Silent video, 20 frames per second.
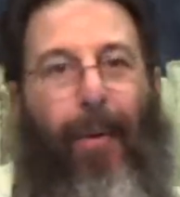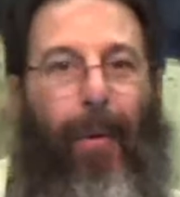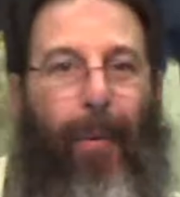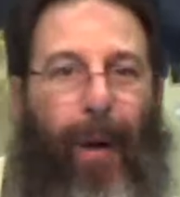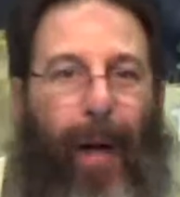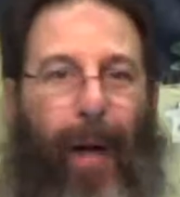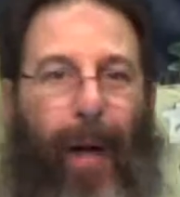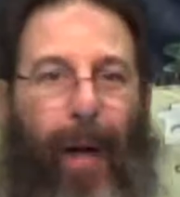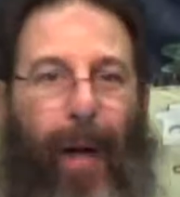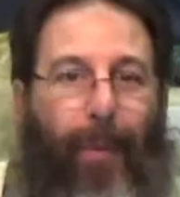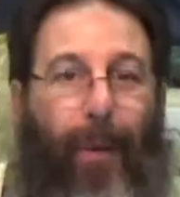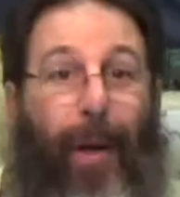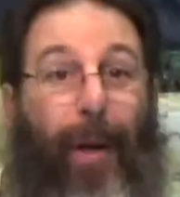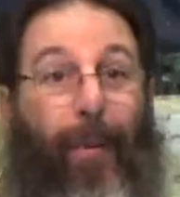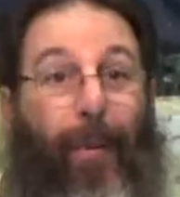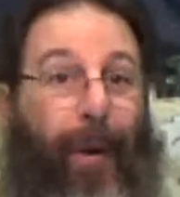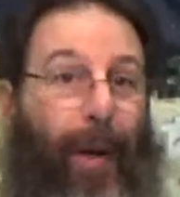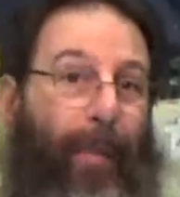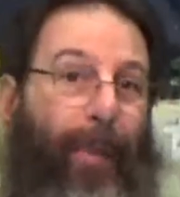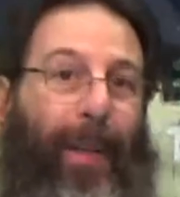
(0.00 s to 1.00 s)
Well, why didn't it
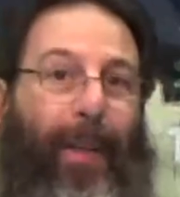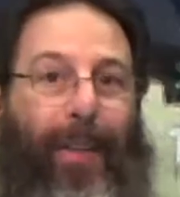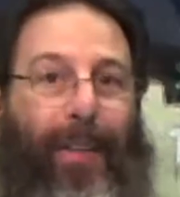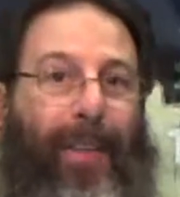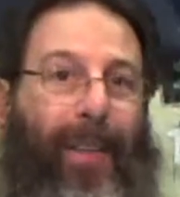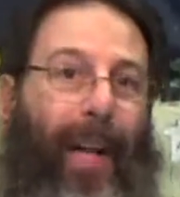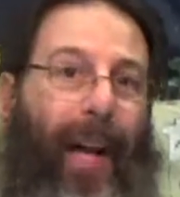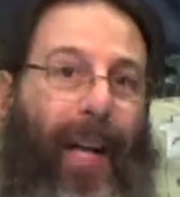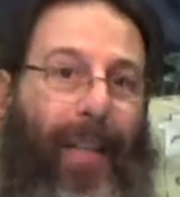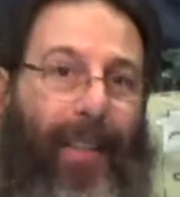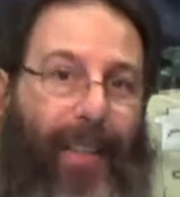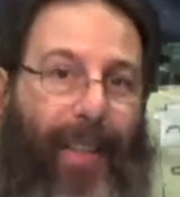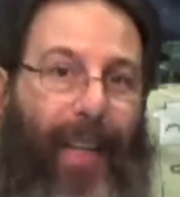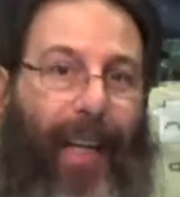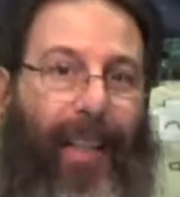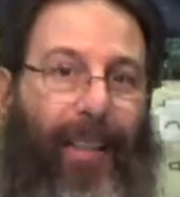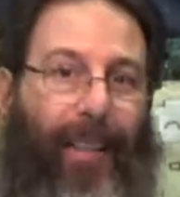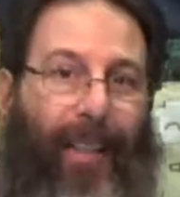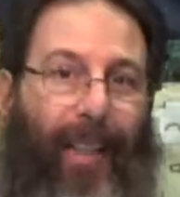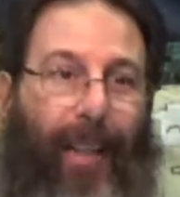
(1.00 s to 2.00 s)
work? Well, because God
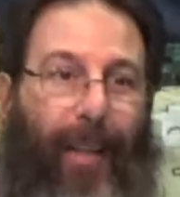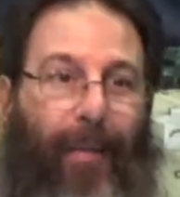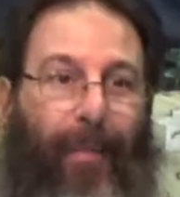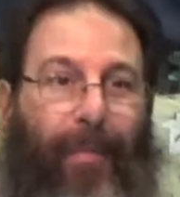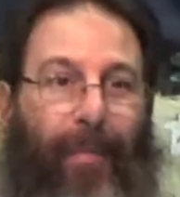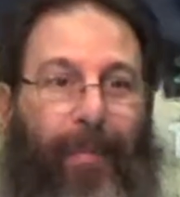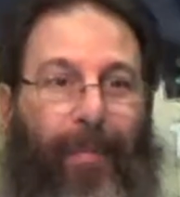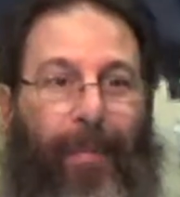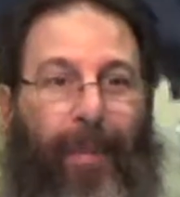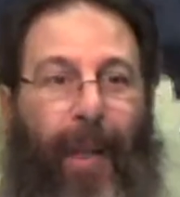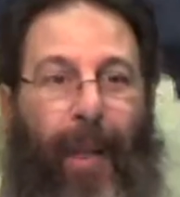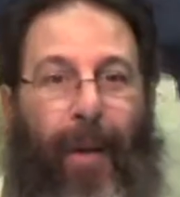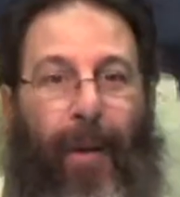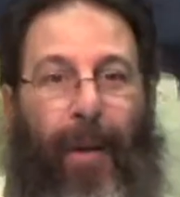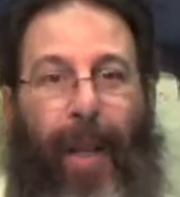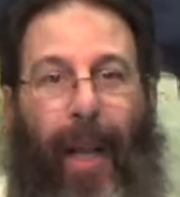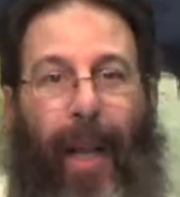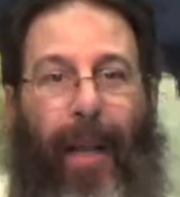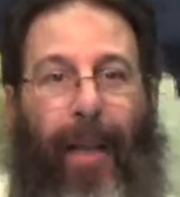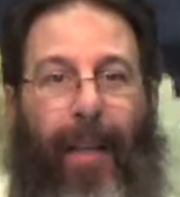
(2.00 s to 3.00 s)
said so.
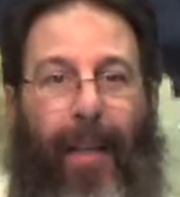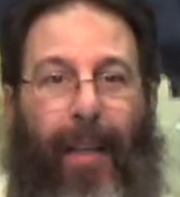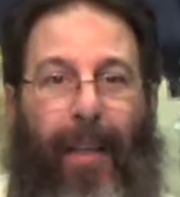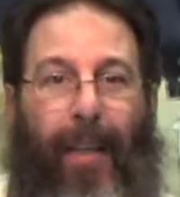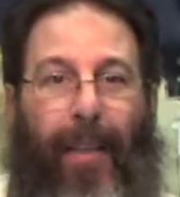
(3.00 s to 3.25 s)
Okay?